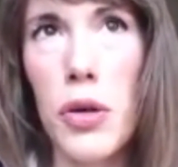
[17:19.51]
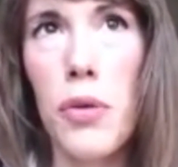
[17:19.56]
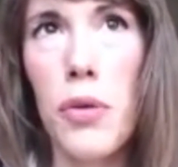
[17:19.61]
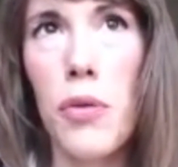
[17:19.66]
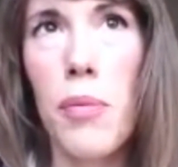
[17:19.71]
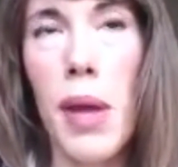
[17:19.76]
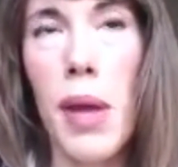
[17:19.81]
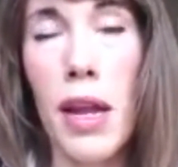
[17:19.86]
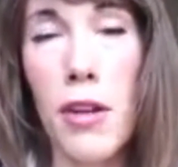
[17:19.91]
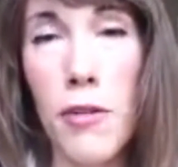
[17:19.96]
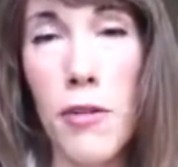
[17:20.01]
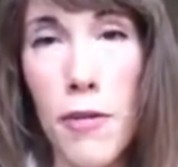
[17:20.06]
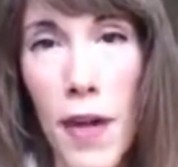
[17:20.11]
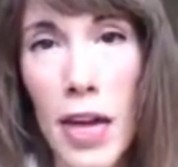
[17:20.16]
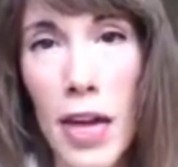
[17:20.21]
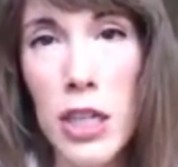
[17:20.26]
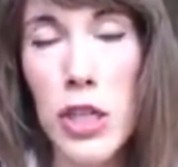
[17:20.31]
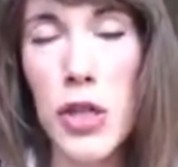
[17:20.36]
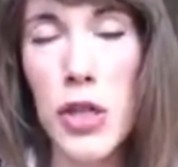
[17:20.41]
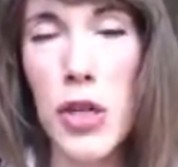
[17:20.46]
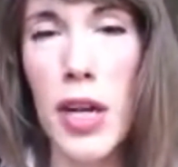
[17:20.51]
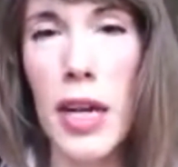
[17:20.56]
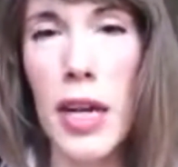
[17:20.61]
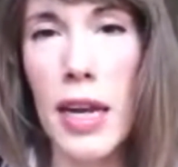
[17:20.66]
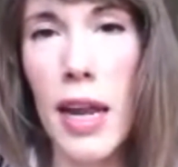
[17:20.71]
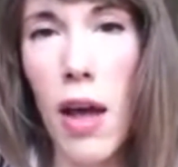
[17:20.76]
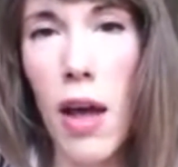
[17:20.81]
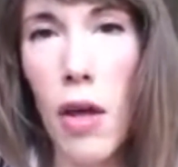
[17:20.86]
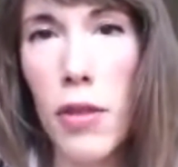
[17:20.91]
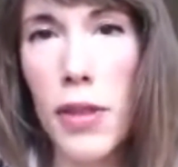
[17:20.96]
to
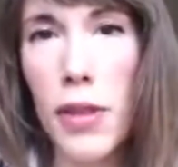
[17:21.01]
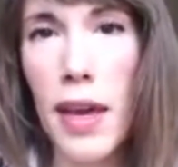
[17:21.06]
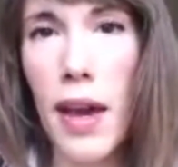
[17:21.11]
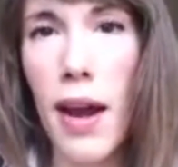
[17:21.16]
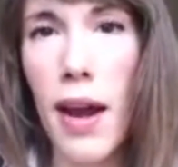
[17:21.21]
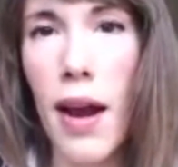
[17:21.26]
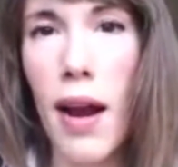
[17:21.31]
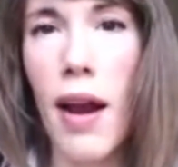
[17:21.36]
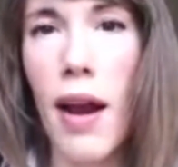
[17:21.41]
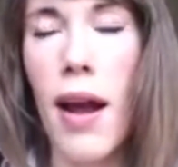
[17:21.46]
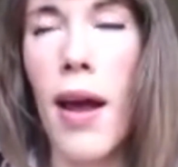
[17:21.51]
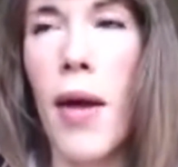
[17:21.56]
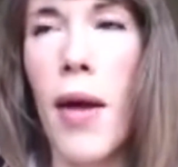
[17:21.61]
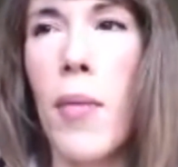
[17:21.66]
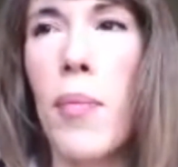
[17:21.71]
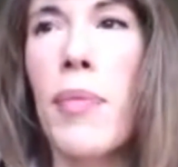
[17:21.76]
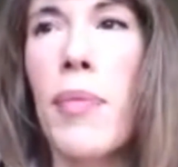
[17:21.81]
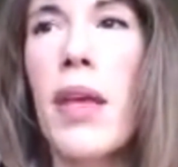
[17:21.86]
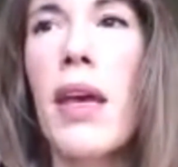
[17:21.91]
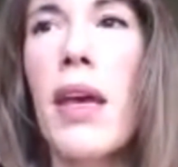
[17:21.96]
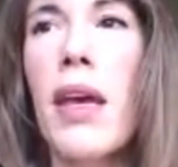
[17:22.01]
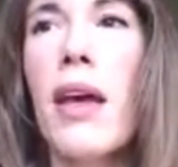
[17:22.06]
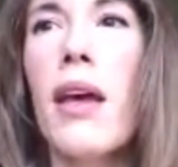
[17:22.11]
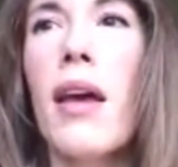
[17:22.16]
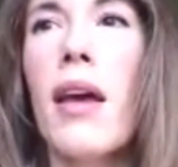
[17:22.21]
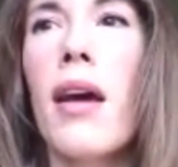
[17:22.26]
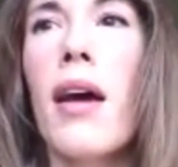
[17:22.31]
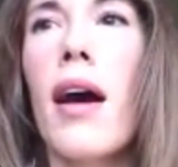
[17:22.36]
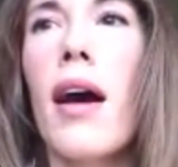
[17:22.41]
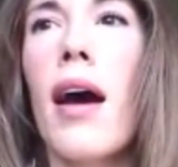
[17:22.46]
manufacturing and healthcare,
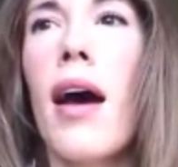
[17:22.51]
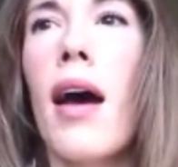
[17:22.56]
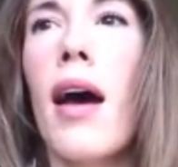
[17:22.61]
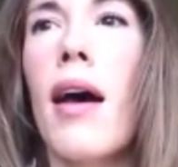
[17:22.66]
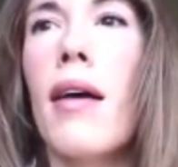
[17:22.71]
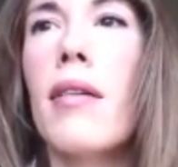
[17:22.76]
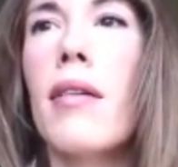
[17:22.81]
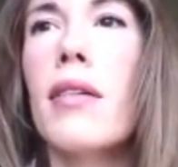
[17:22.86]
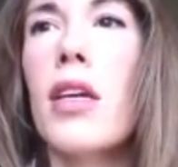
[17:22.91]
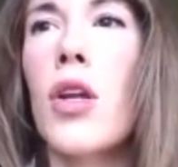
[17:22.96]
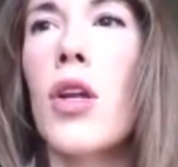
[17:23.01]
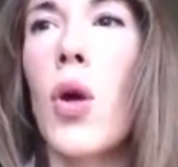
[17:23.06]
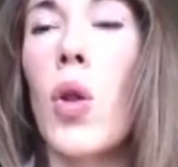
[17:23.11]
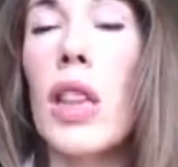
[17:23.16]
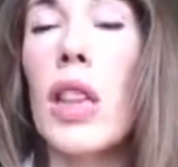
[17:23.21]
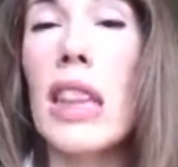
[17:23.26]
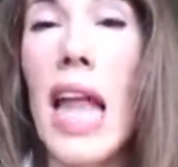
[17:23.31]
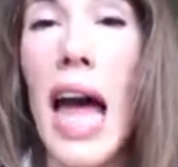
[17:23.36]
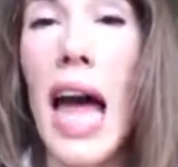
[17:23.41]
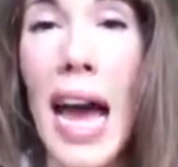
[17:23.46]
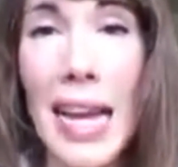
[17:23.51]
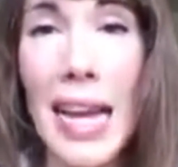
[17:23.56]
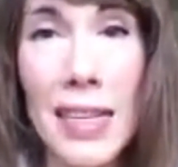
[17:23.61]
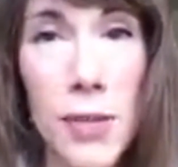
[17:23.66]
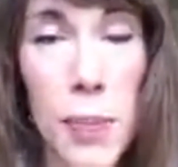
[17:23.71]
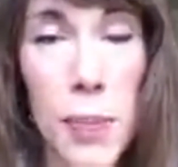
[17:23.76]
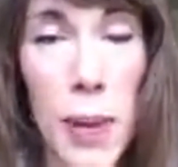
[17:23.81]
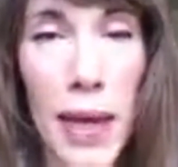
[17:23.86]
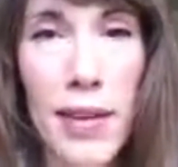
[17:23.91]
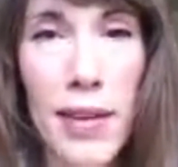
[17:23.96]

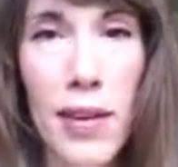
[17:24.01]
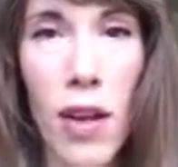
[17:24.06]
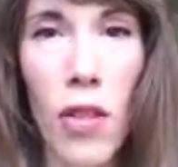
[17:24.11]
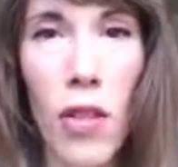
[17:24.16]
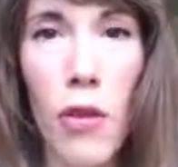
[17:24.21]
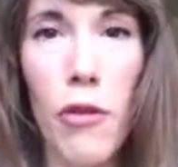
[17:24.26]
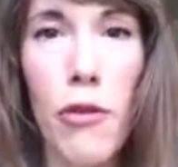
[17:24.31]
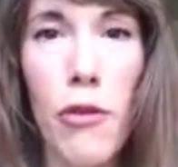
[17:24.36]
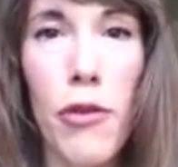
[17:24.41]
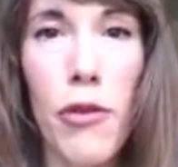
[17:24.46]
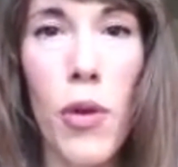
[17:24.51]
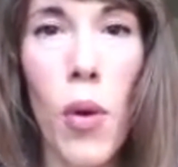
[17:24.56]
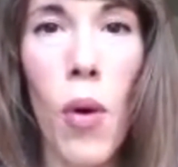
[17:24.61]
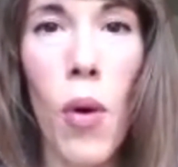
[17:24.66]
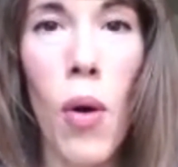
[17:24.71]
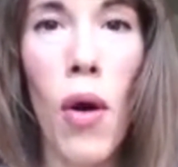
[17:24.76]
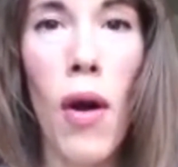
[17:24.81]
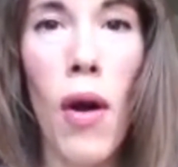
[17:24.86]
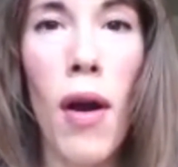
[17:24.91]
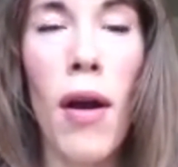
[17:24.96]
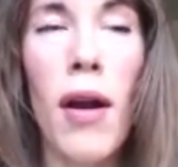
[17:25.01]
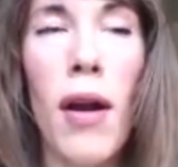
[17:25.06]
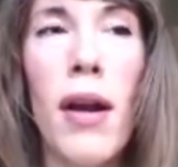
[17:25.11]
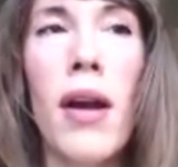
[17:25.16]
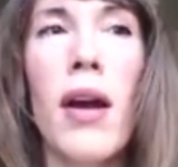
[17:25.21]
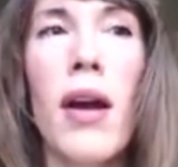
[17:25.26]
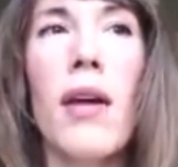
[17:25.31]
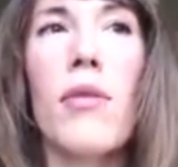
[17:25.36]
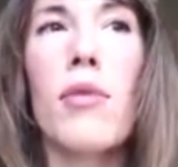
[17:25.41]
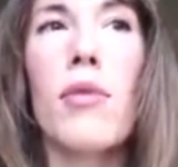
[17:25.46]
lines painted on the
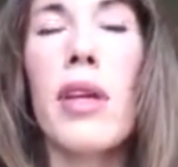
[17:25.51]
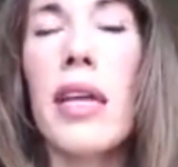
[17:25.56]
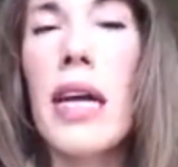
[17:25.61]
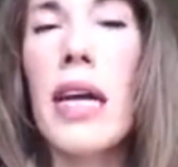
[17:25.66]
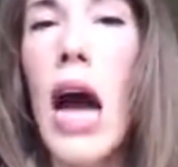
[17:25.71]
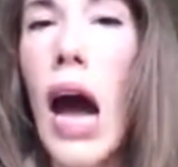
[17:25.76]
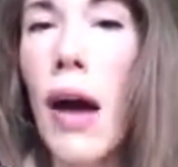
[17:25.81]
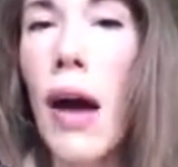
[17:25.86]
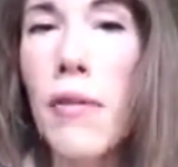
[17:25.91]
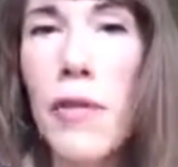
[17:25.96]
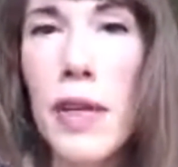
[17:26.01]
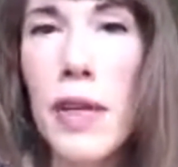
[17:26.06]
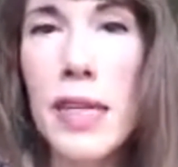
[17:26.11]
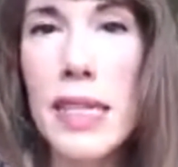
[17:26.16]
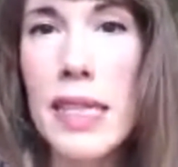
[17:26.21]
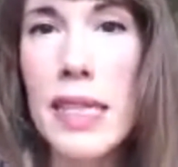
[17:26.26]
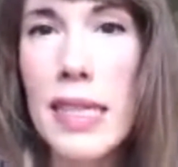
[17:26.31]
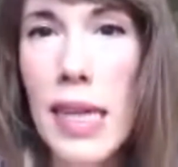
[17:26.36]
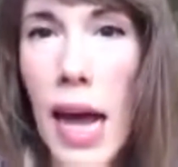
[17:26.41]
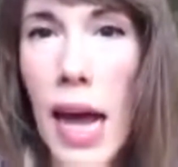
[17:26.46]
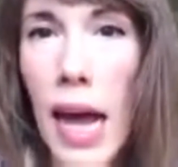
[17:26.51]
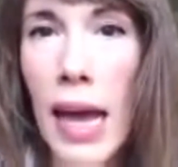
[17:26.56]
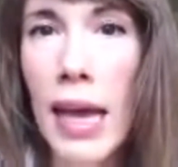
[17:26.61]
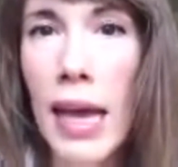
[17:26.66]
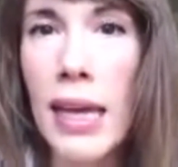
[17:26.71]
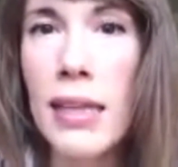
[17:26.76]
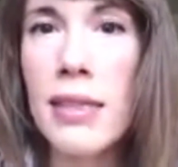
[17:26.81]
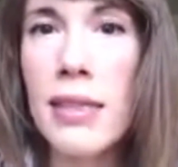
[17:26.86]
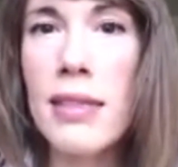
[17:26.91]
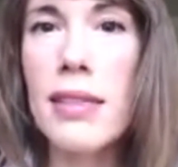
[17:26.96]
floor, really obvious
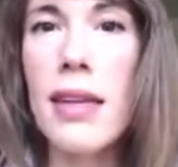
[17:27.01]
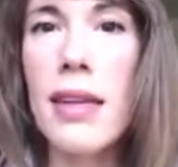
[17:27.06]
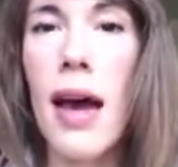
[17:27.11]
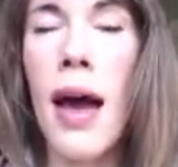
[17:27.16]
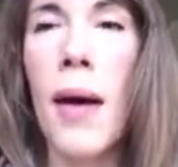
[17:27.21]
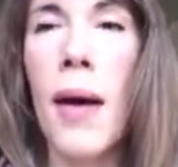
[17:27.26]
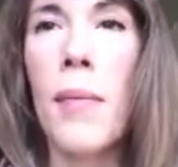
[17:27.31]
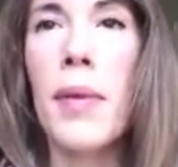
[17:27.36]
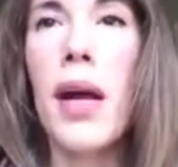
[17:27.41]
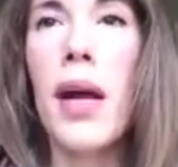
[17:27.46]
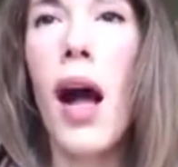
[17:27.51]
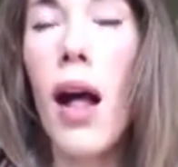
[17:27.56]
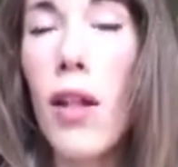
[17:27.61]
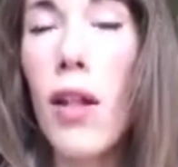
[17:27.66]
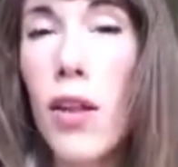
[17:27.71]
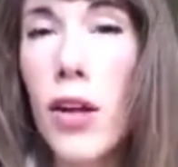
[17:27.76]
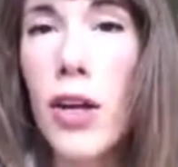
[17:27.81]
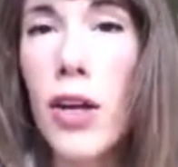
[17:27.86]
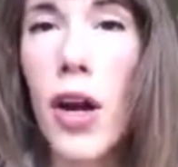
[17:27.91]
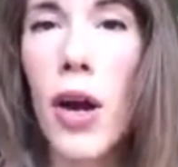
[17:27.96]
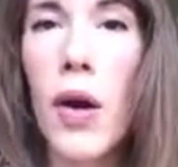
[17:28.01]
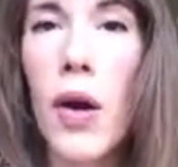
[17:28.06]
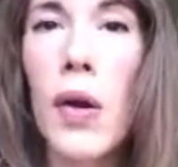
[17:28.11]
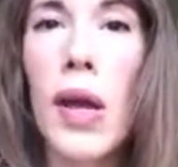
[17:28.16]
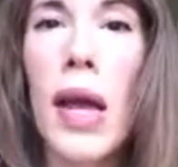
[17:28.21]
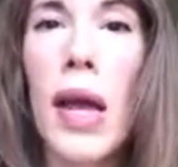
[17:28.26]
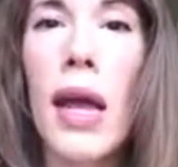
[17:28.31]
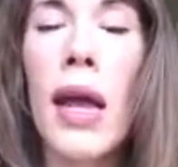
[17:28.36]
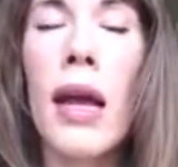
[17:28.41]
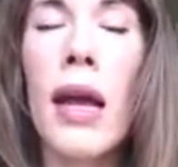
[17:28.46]
signs, color
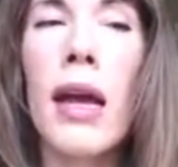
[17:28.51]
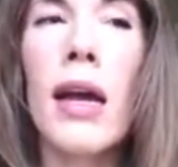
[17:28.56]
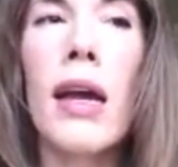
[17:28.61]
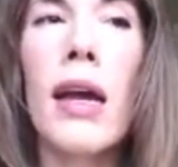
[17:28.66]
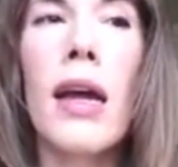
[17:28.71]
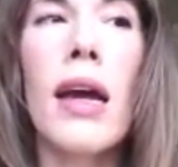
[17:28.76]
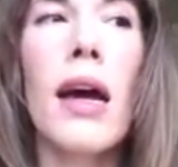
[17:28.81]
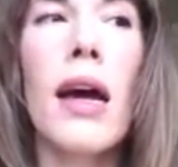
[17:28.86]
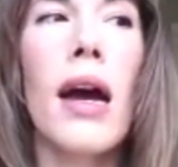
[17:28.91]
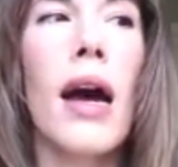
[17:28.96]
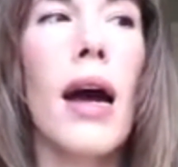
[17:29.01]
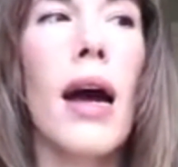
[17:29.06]
coding,